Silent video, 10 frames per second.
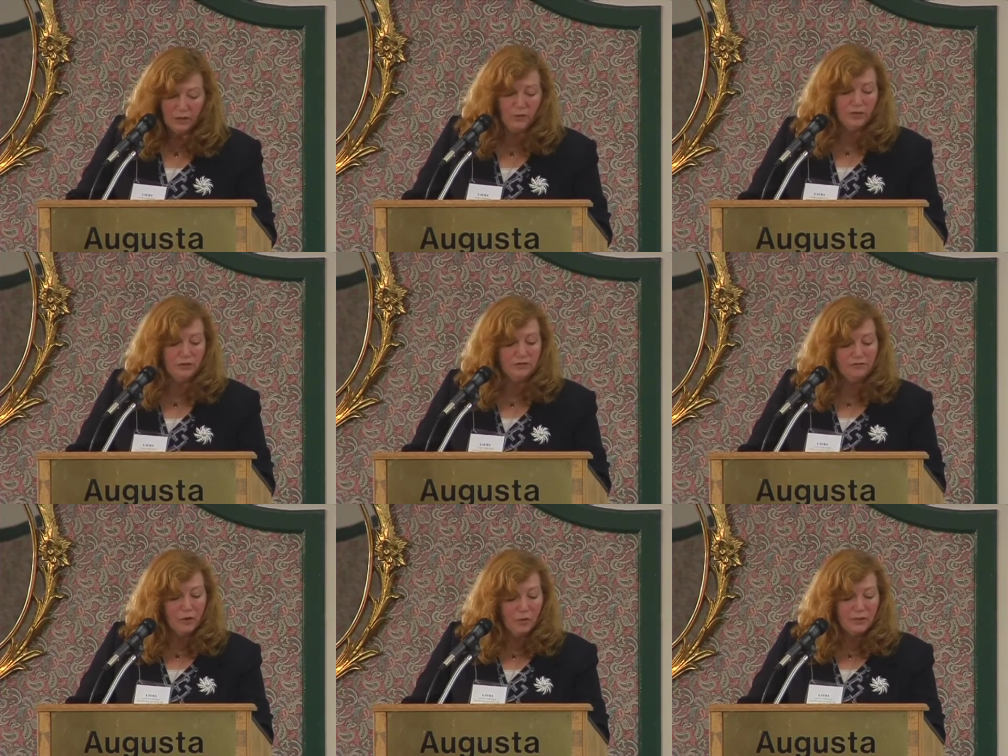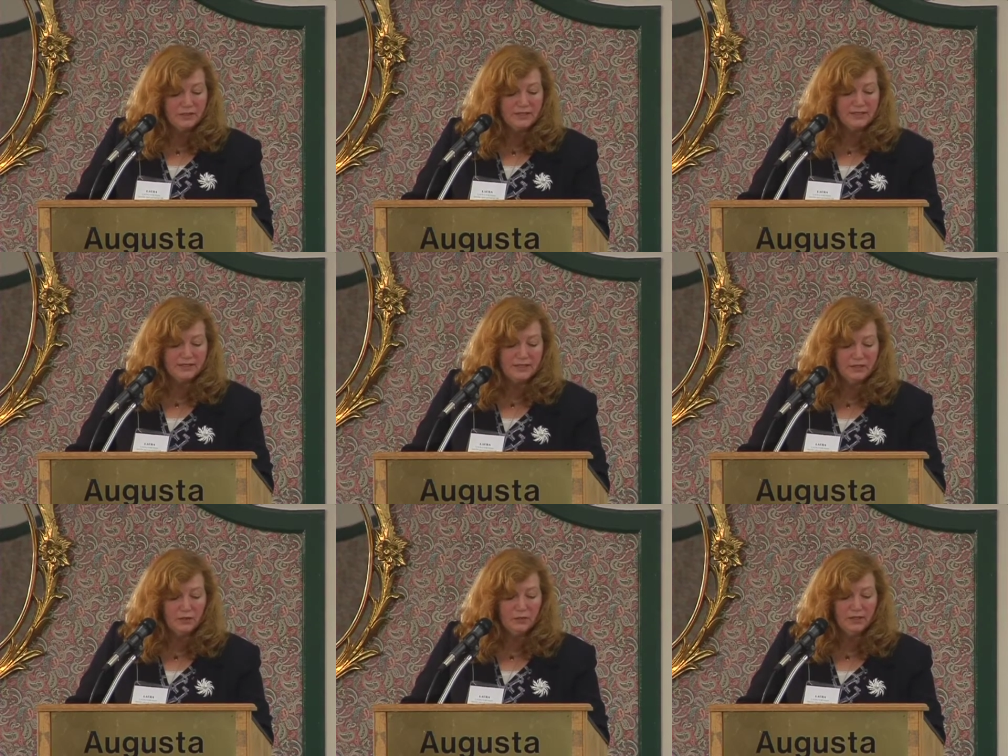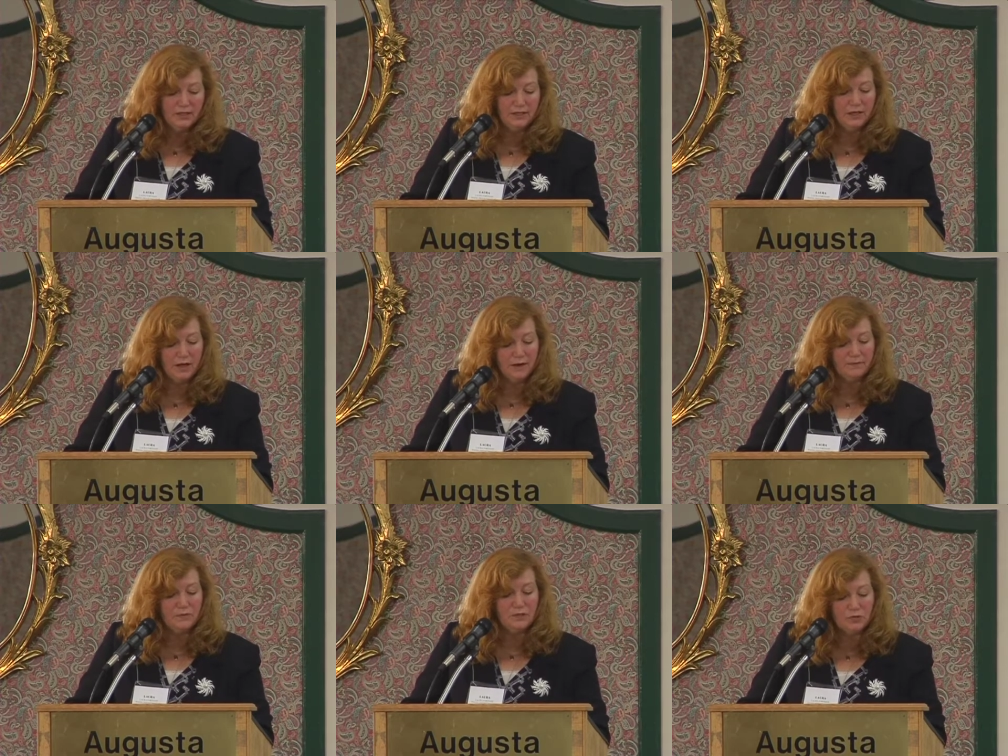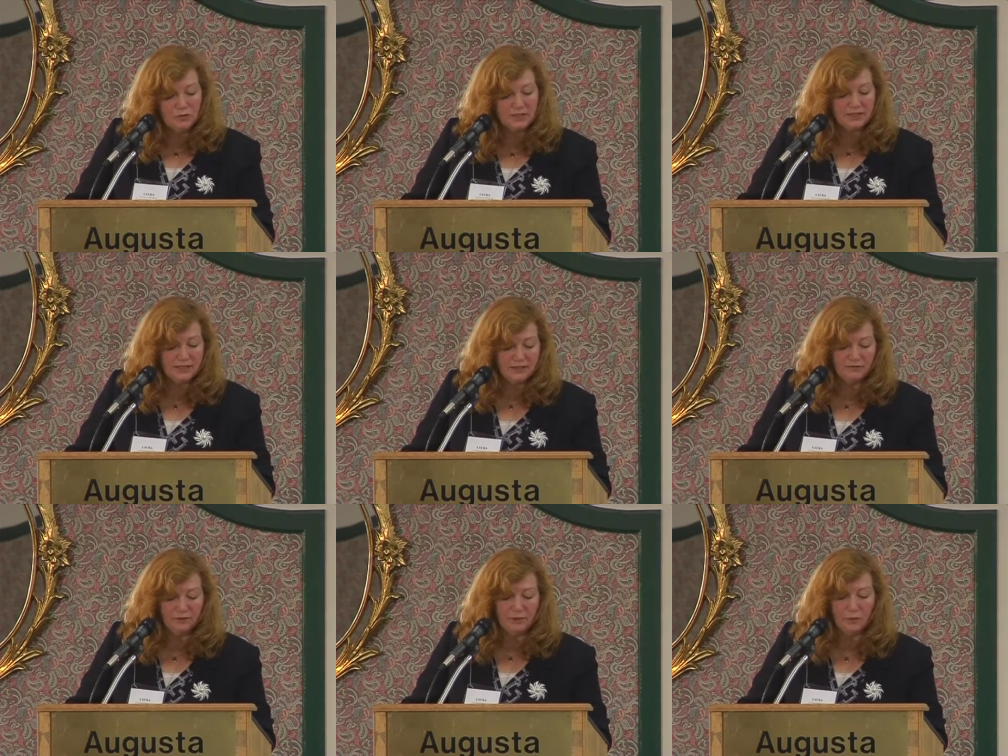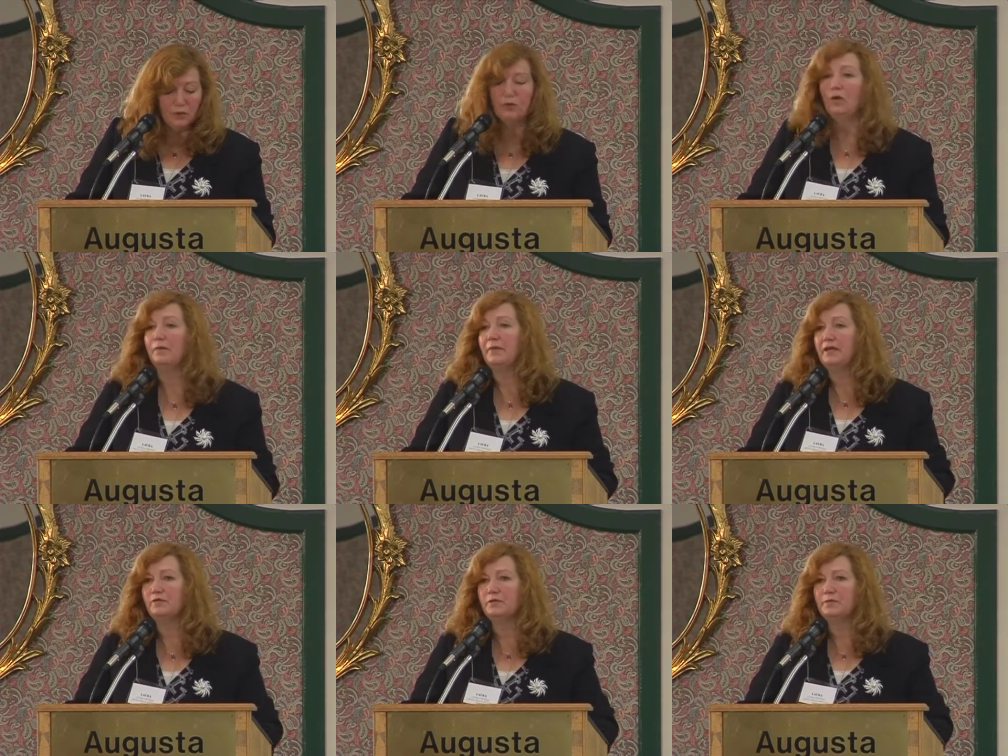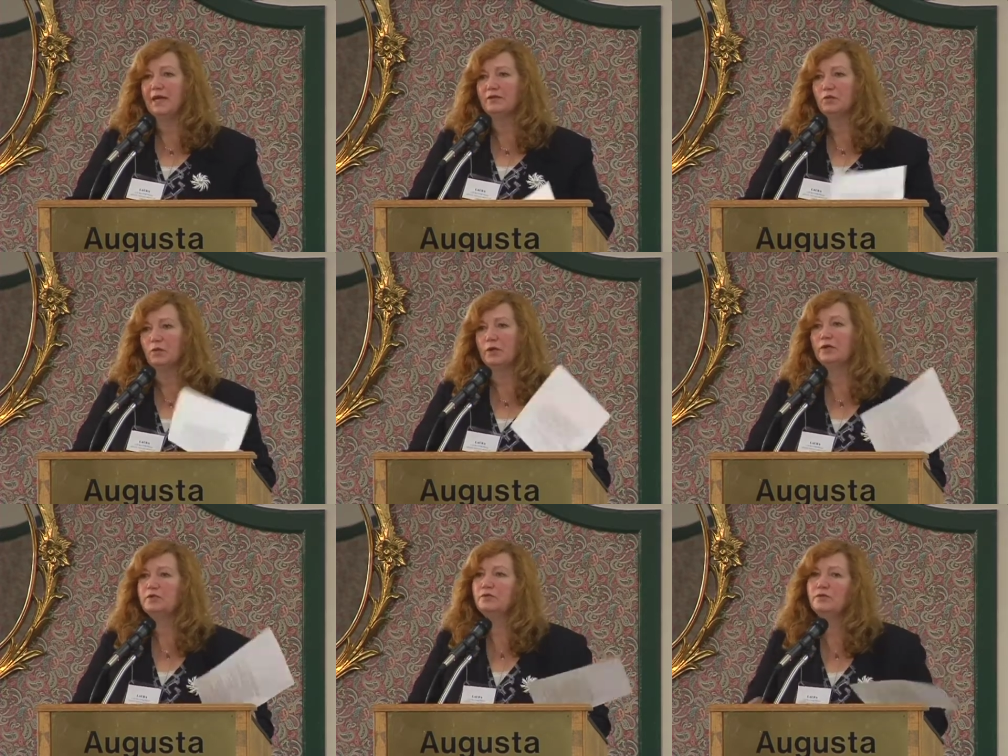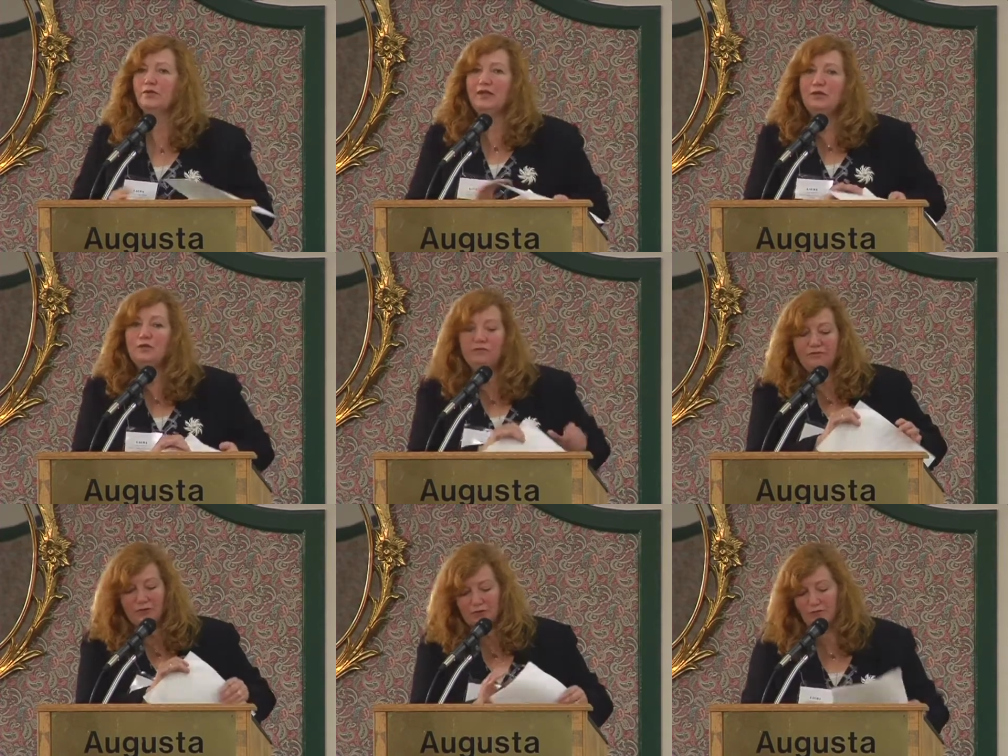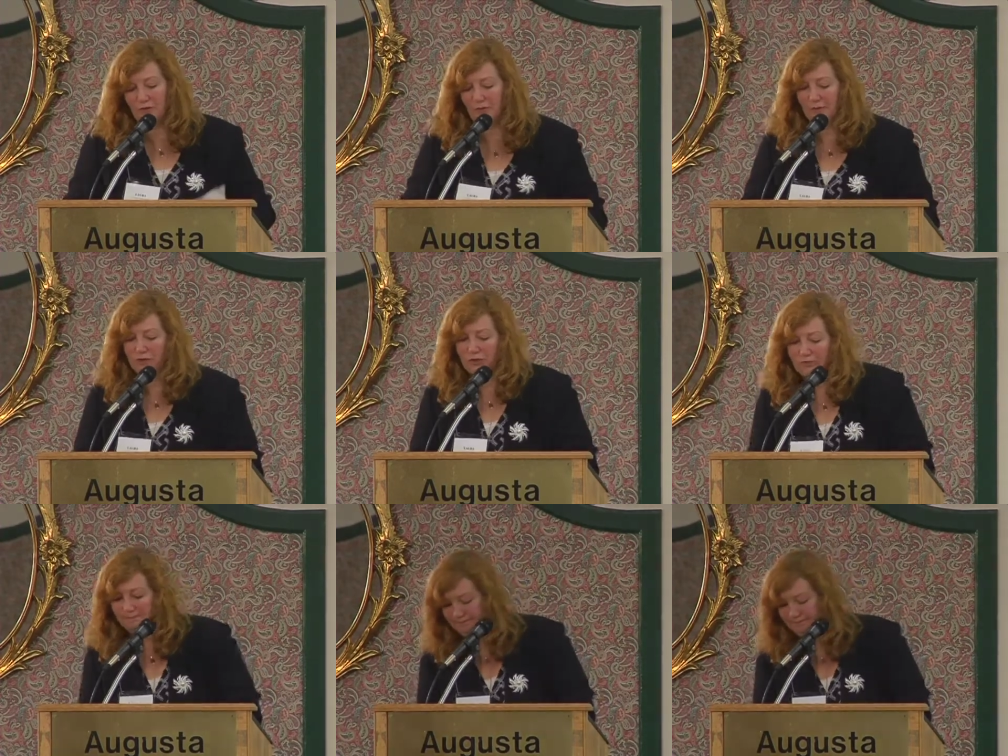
and we look forward to continuing um, to successfully put all Mainers back to work. So thank you very, very much.